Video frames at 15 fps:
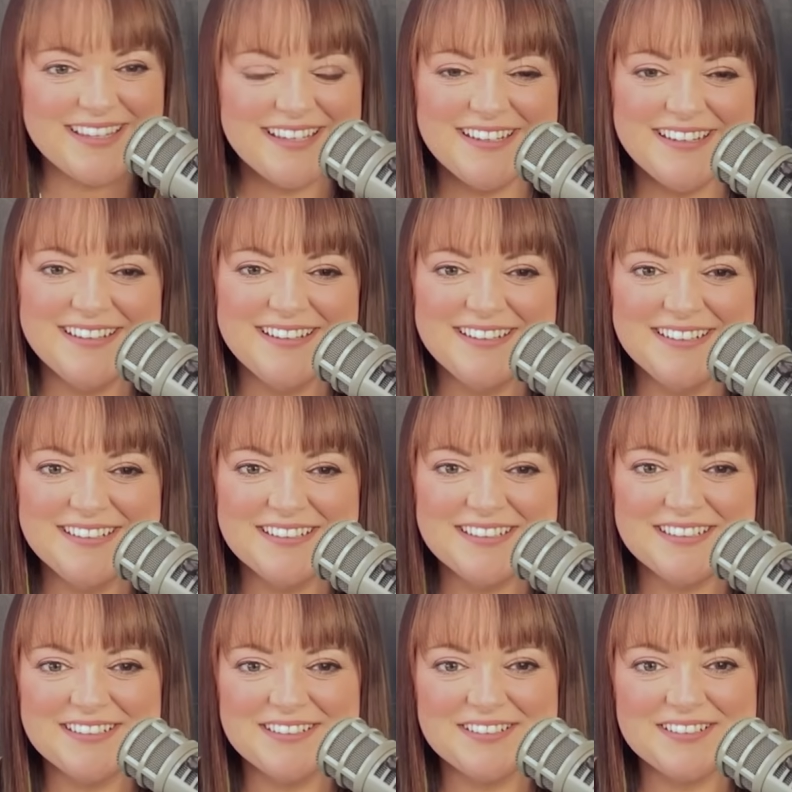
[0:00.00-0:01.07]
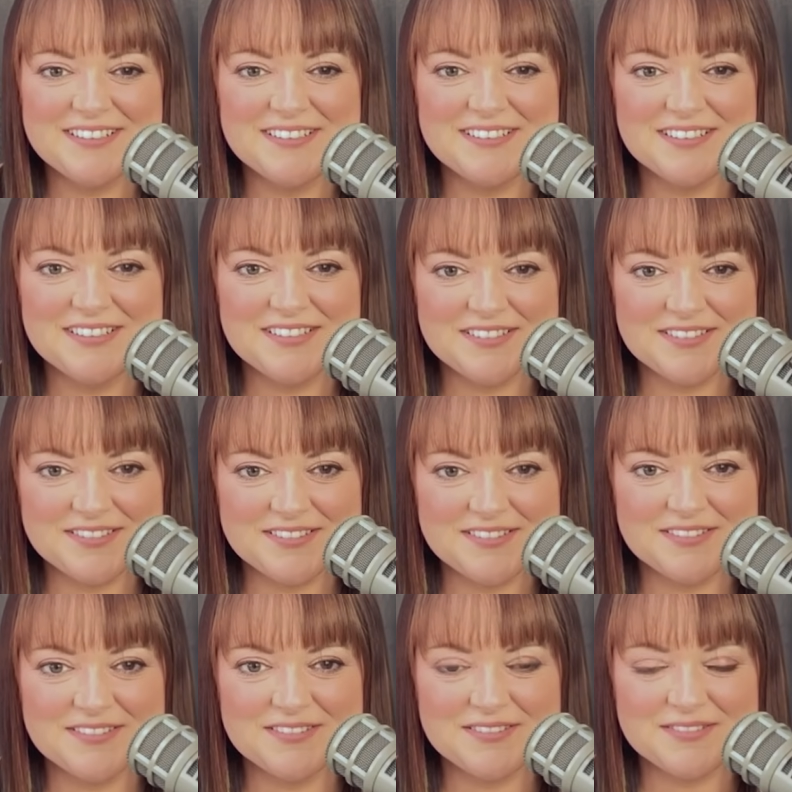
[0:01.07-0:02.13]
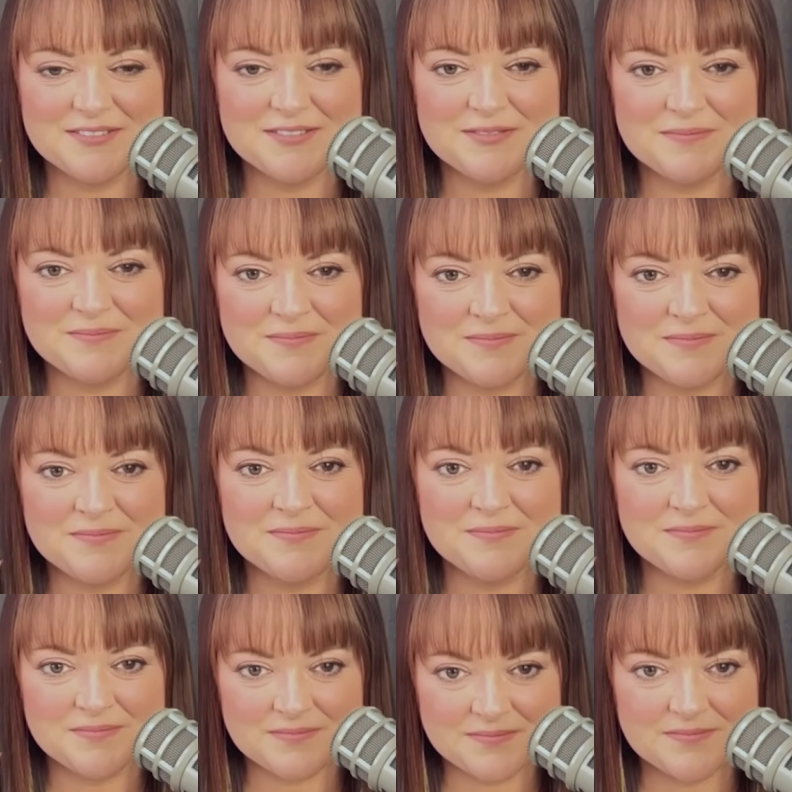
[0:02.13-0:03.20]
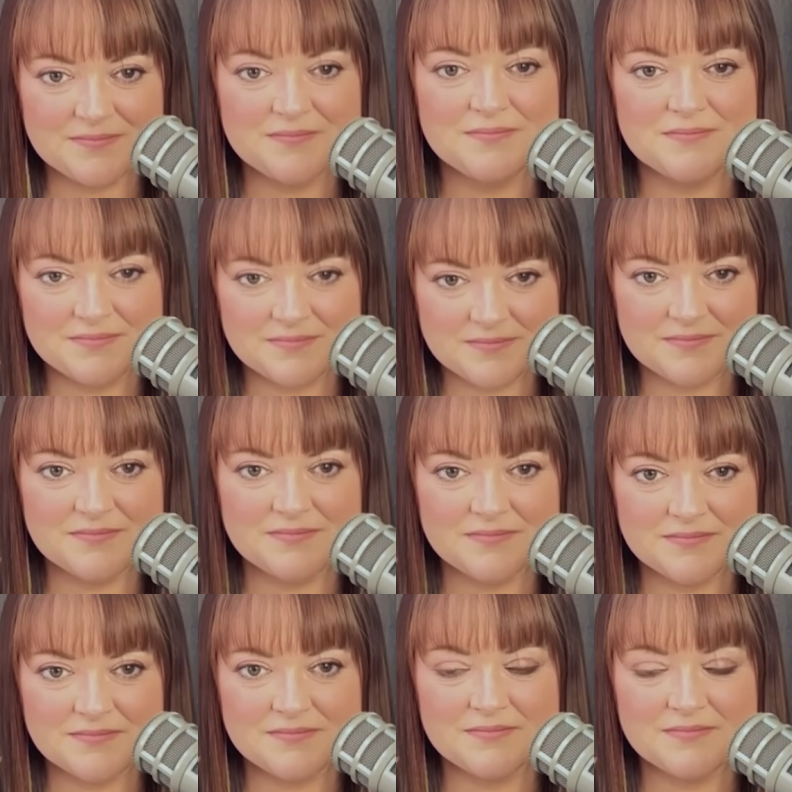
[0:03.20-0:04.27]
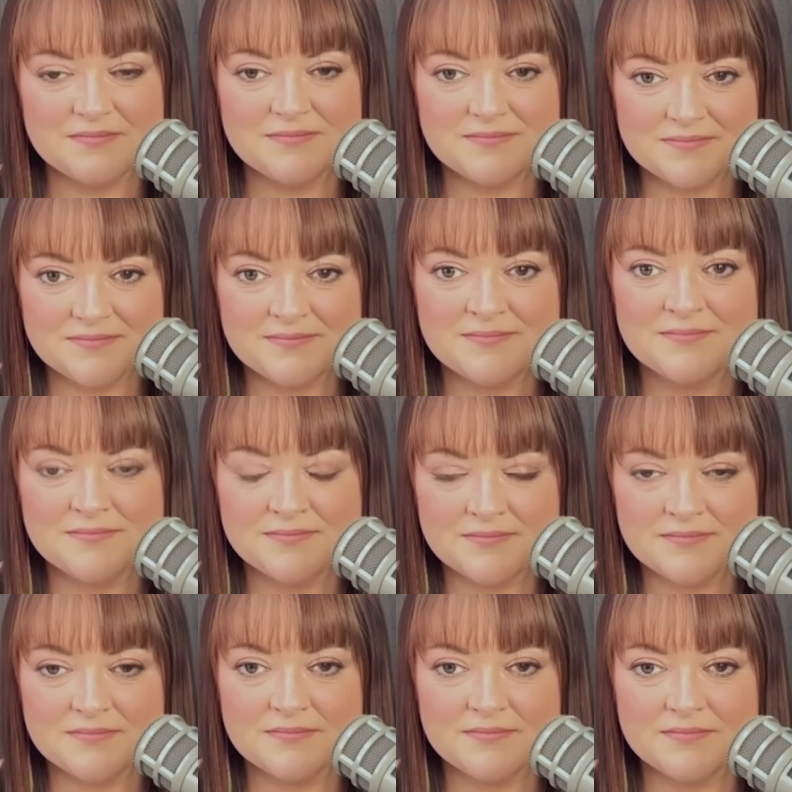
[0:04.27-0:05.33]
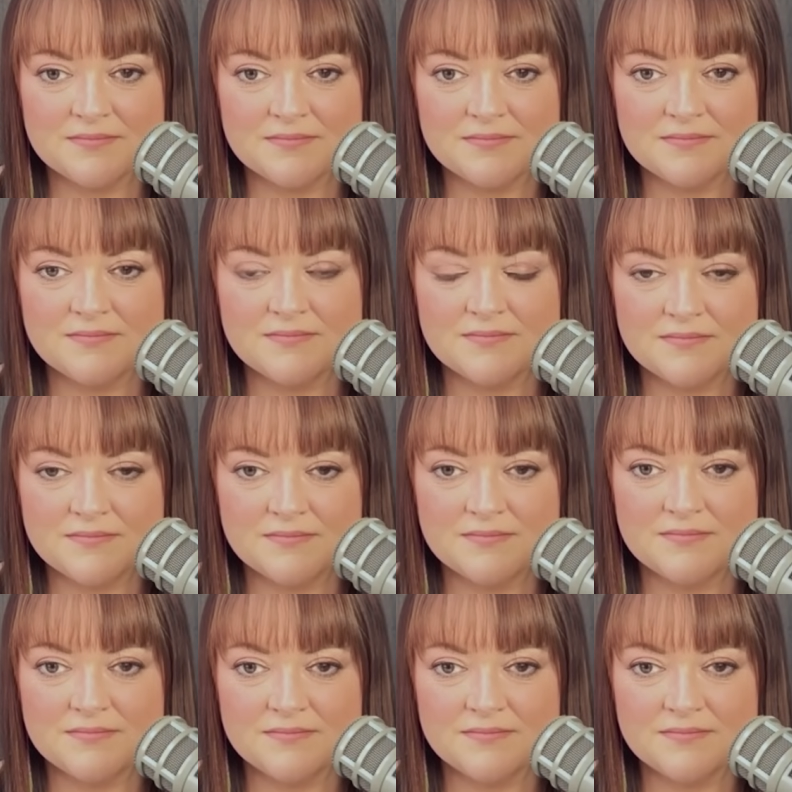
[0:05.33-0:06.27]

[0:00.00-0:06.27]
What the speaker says: The person shown says nothing.